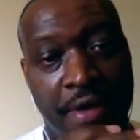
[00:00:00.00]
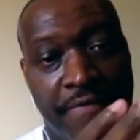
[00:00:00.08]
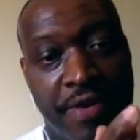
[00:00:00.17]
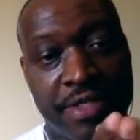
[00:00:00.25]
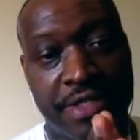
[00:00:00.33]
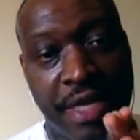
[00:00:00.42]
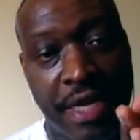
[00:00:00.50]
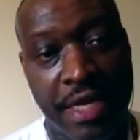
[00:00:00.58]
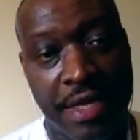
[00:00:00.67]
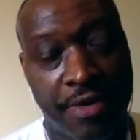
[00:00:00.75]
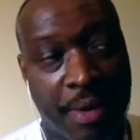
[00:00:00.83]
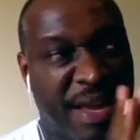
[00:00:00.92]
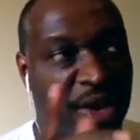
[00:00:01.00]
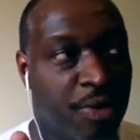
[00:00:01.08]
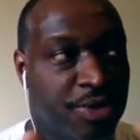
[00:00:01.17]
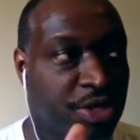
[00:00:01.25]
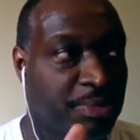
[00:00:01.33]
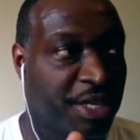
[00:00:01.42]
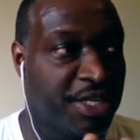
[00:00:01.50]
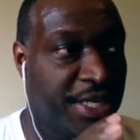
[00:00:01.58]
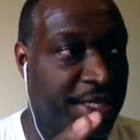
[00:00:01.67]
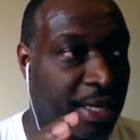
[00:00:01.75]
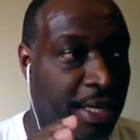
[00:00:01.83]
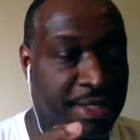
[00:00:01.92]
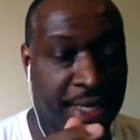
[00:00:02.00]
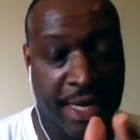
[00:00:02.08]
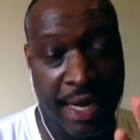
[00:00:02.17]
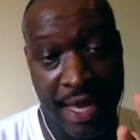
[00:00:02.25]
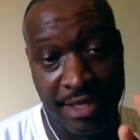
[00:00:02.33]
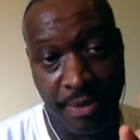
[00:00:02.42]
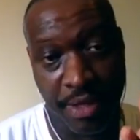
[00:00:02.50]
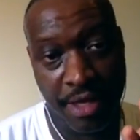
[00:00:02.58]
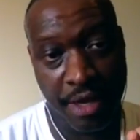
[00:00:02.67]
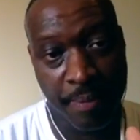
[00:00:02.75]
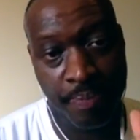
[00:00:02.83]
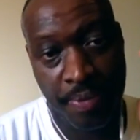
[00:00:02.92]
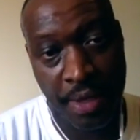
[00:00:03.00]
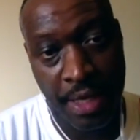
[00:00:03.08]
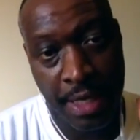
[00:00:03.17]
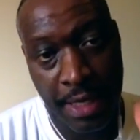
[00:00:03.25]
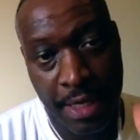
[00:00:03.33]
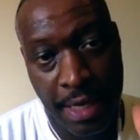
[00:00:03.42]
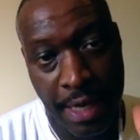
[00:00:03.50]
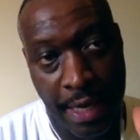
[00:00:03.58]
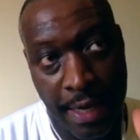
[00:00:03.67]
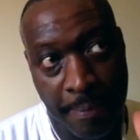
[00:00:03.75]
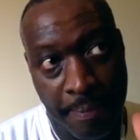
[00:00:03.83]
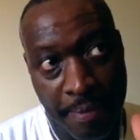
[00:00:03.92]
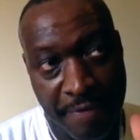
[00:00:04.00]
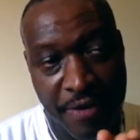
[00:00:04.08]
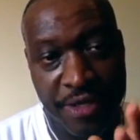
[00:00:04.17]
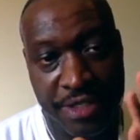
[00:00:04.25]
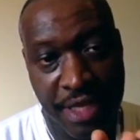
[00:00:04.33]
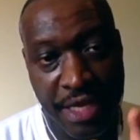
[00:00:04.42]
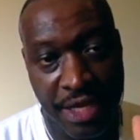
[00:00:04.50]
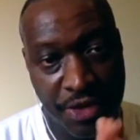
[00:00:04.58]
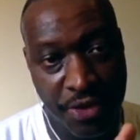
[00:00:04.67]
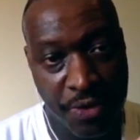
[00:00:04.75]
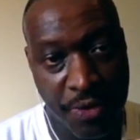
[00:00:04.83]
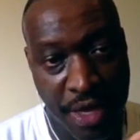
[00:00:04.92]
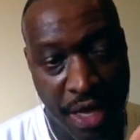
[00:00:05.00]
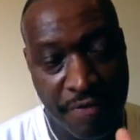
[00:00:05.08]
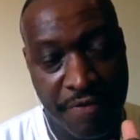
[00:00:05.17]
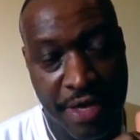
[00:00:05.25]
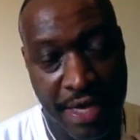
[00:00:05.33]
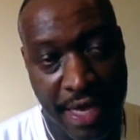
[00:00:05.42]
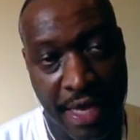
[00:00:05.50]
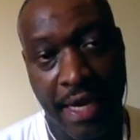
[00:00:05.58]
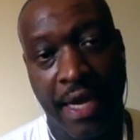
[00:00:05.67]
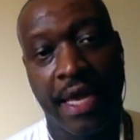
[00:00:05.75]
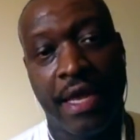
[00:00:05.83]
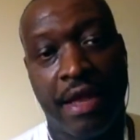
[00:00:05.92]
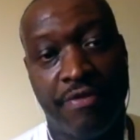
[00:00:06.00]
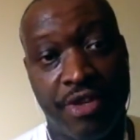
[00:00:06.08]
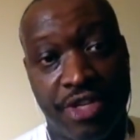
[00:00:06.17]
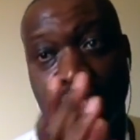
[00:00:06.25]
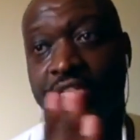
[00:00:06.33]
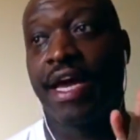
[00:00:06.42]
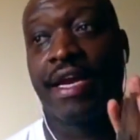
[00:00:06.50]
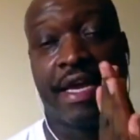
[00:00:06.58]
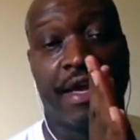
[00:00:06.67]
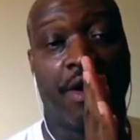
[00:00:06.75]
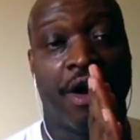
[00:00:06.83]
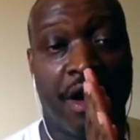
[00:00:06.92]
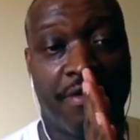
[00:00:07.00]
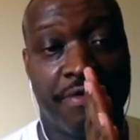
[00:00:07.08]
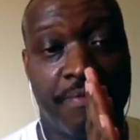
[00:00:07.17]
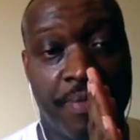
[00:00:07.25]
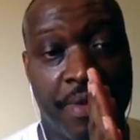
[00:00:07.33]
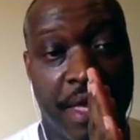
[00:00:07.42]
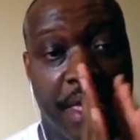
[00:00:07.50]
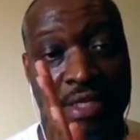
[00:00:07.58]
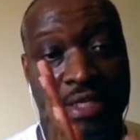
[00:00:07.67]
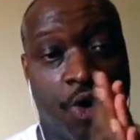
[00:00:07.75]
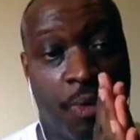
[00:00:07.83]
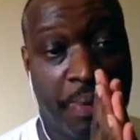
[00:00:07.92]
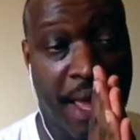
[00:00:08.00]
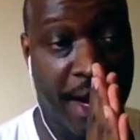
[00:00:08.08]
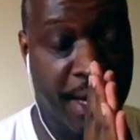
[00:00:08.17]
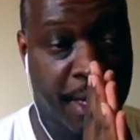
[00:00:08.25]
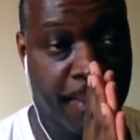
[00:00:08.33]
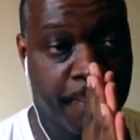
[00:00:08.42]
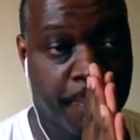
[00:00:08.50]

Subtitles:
First thing you do, I'm not going to go into as much detail as I did last week, though. First thing you do if you just got laid off is don't panic.